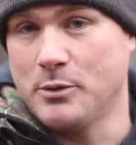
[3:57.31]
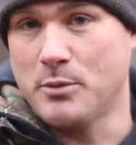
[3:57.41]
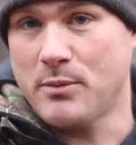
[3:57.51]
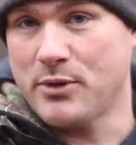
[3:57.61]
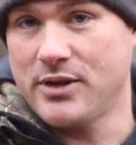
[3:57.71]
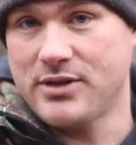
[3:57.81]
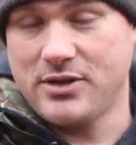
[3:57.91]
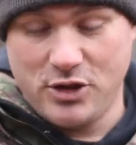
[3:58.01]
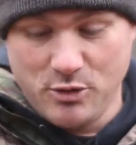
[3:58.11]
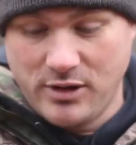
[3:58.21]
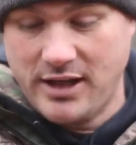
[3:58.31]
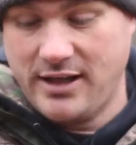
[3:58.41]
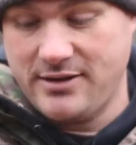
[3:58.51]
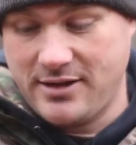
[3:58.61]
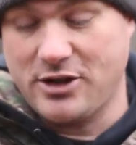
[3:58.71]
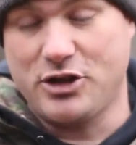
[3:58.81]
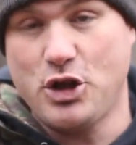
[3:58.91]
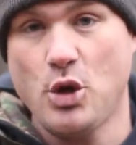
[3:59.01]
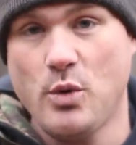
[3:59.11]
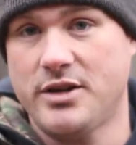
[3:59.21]
Remember, this is two blades that are
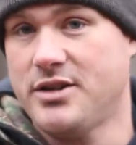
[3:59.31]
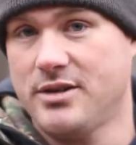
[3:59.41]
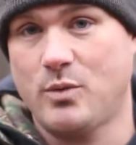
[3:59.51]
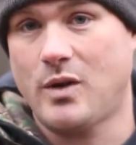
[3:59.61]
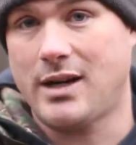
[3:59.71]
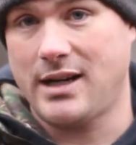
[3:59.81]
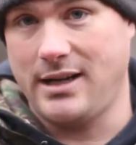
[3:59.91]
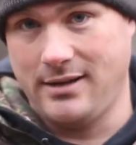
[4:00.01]
2 inches wide,